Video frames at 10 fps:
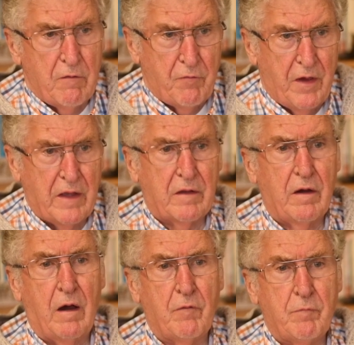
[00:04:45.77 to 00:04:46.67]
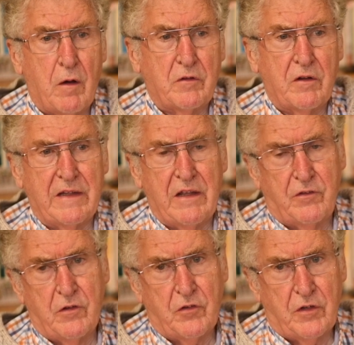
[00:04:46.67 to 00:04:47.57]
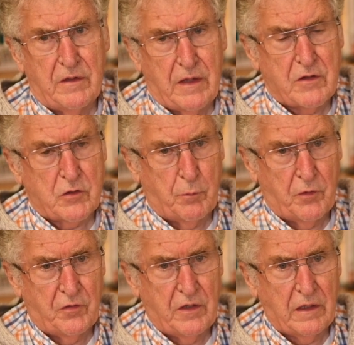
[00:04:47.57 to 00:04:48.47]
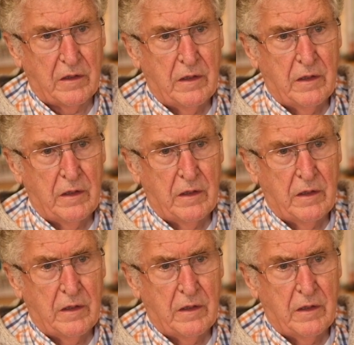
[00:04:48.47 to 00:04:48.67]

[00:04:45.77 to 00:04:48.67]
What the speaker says: Fate of Mountain Glaciers in the Anthropocene.